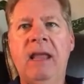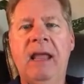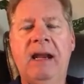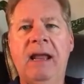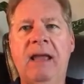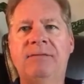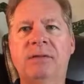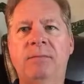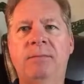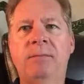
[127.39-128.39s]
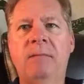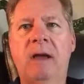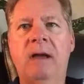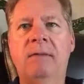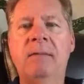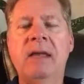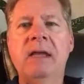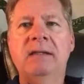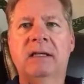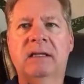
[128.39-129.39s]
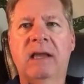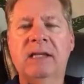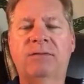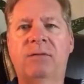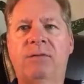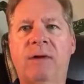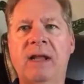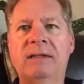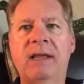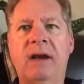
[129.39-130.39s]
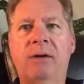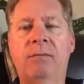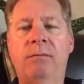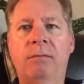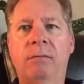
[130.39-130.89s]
and I have some successful friends that are